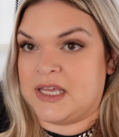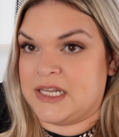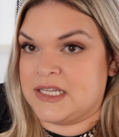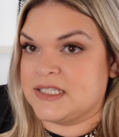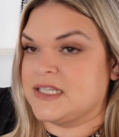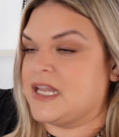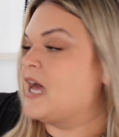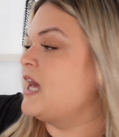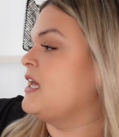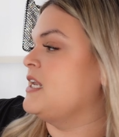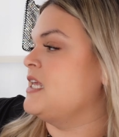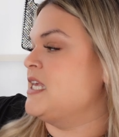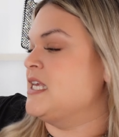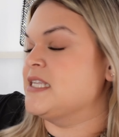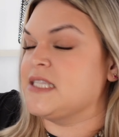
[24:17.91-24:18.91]
it is not
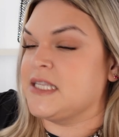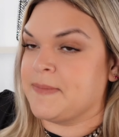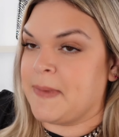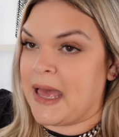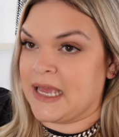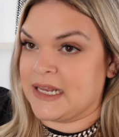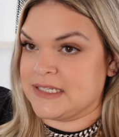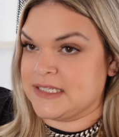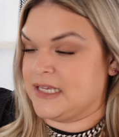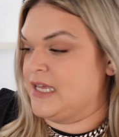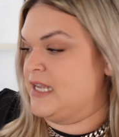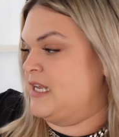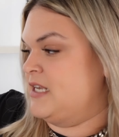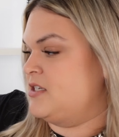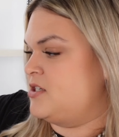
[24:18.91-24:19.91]
an easy bag to
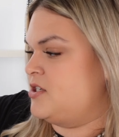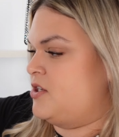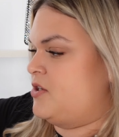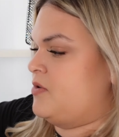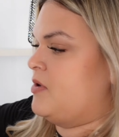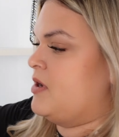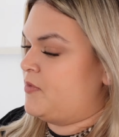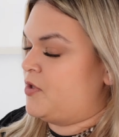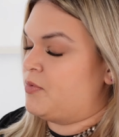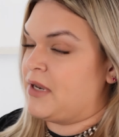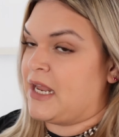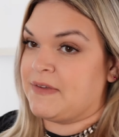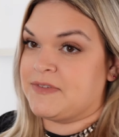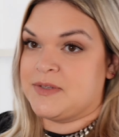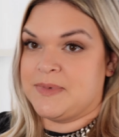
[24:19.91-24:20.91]
get into. You would
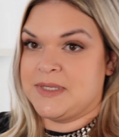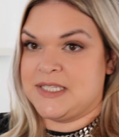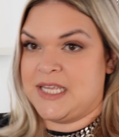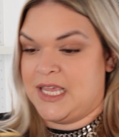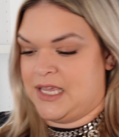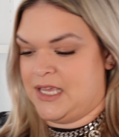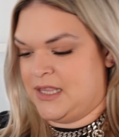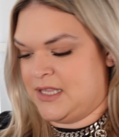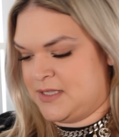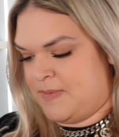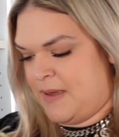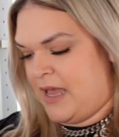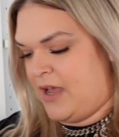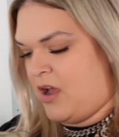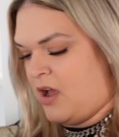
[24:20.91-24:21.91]
have to be taking this
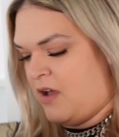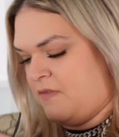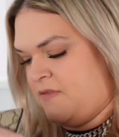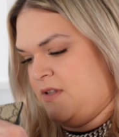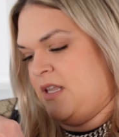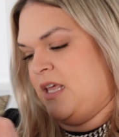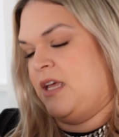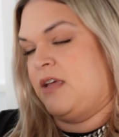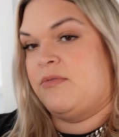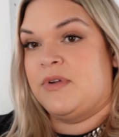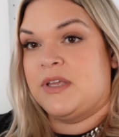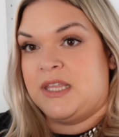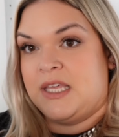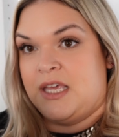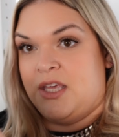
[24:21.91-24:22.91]
bag off and like
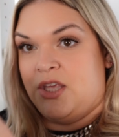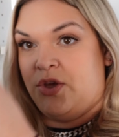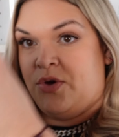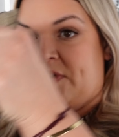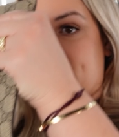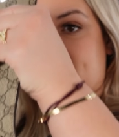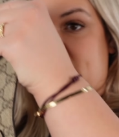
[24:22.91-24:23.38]
really, you have